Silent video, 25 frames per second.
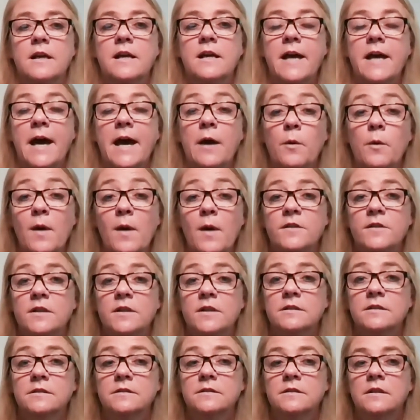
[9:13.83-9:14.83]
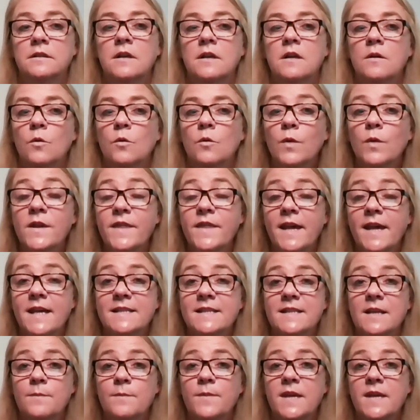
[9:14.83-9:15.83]
However, with
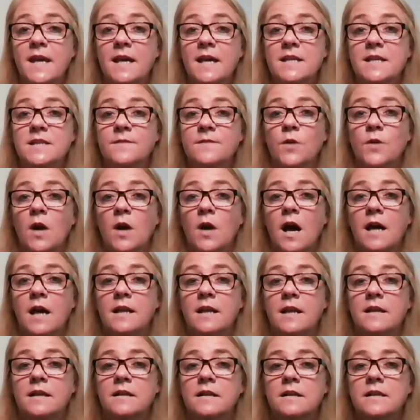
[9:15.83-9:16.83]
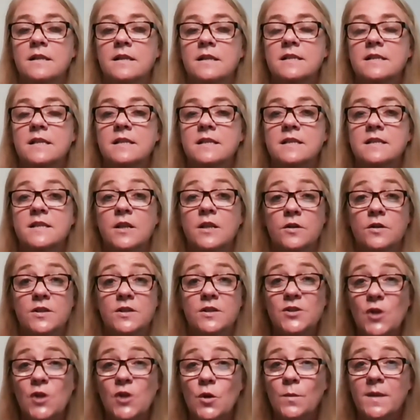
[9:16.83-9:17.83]
SAP S/4HANA, since there are
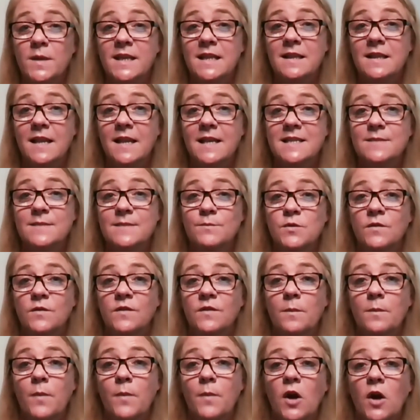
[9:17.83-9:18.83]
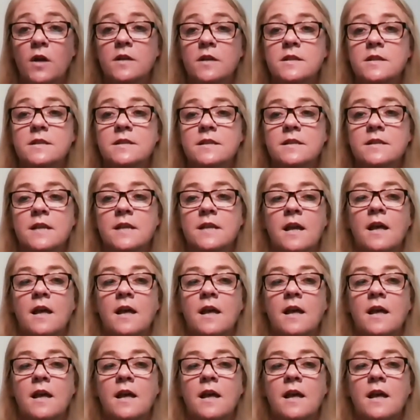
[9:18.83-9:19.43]
so many less moving parts,